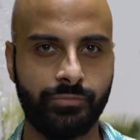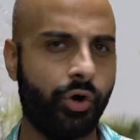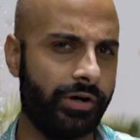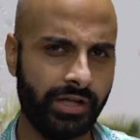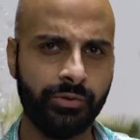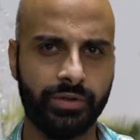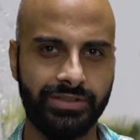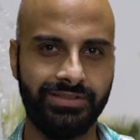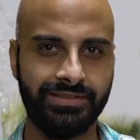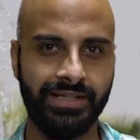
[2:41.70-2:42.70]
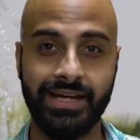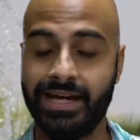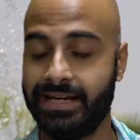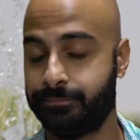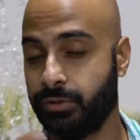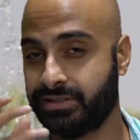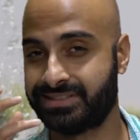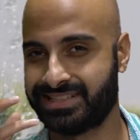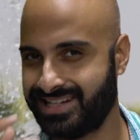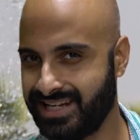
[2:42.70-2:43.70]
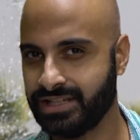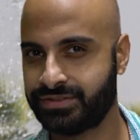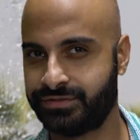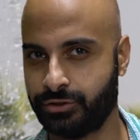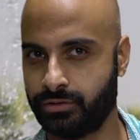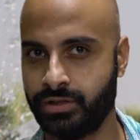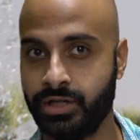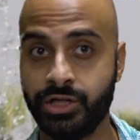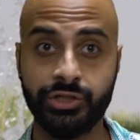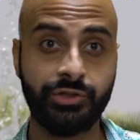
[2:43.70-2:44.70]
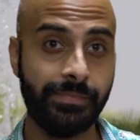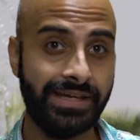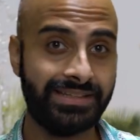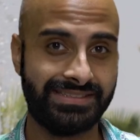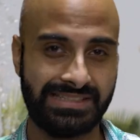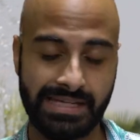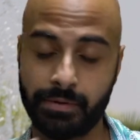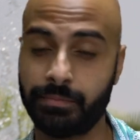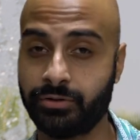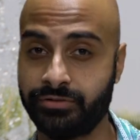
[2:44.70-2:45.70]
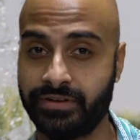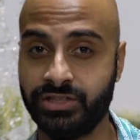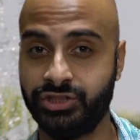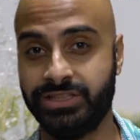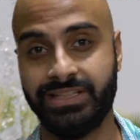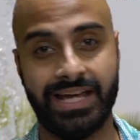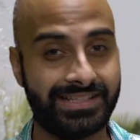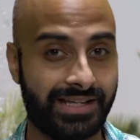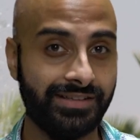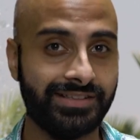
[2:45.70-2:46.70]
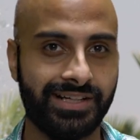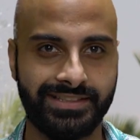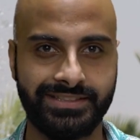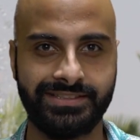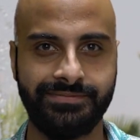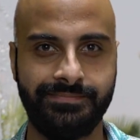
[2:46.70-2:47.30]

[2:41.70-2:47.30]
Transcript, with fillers: Or in other words, it burns less fuel to make the same amount of energy as other cars.